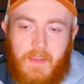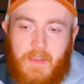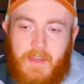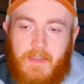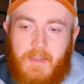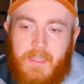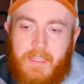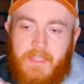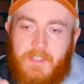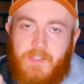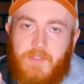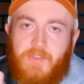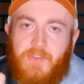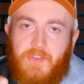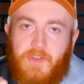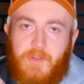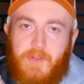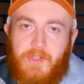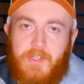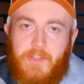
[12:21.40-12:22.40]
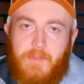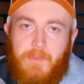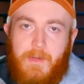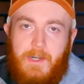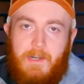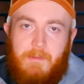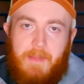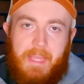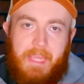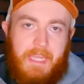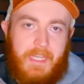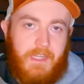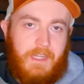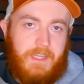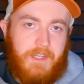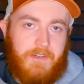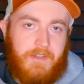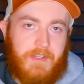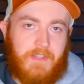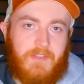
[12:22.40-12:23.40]
Uh, I can use the hood as part of my head
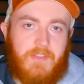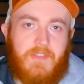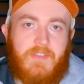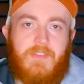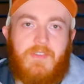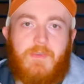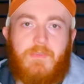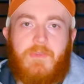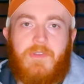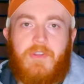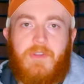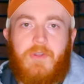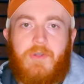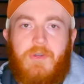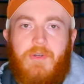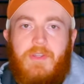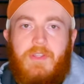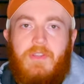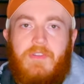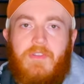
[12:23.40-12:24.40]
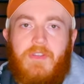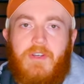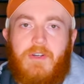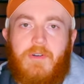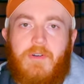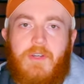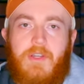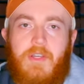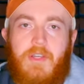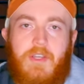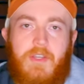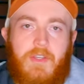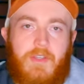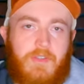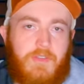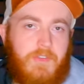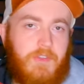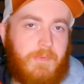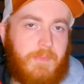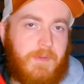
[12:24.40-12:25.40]
layering system too, so
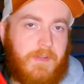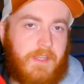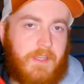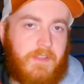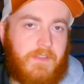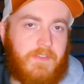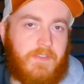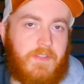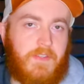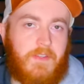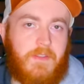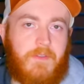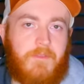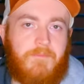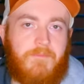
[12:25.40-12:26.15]
super nice.